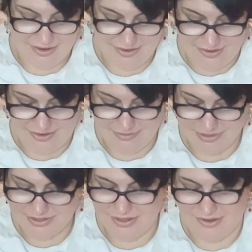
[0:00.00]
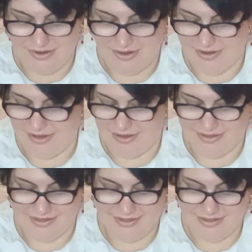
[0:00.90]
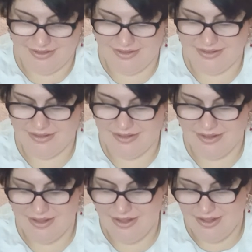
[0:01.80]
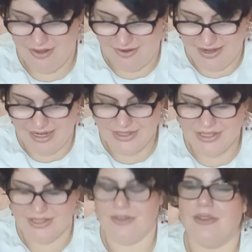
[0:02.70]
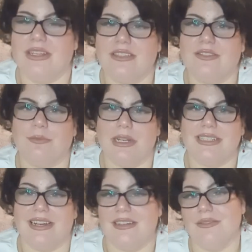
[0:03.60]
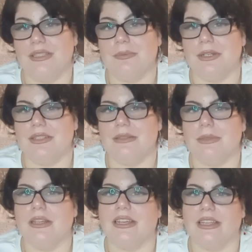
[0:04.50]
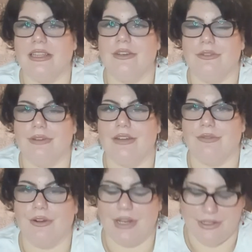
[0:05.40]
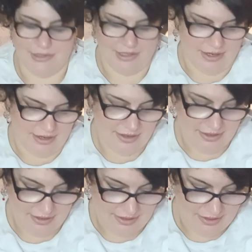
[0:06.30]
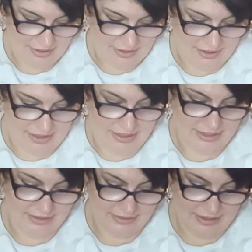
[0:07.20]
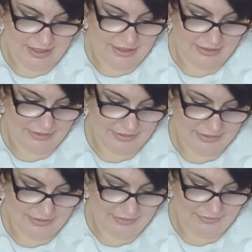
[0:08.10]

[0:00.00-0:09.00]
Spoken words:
Oh, I'm so gutted. I actually got this for my dad. It was supposed to be like a little red rocking chair. And it says